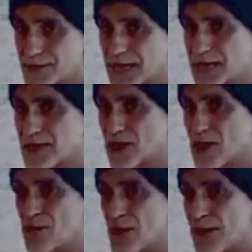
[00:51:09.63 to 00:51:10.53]
Second
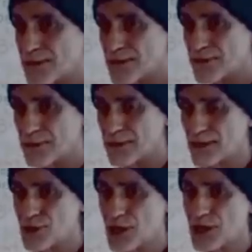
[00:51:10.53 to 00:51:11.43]
time round,
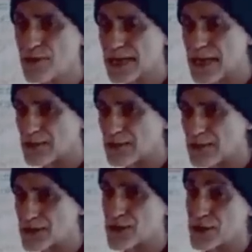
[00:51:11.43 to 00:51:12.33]
G
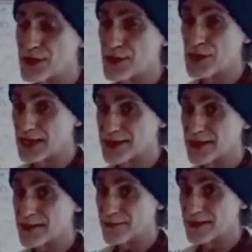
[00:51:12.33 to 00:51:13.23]
becomes the
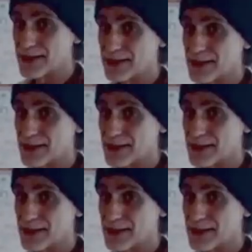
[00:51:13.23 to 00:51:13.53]
33rd letter.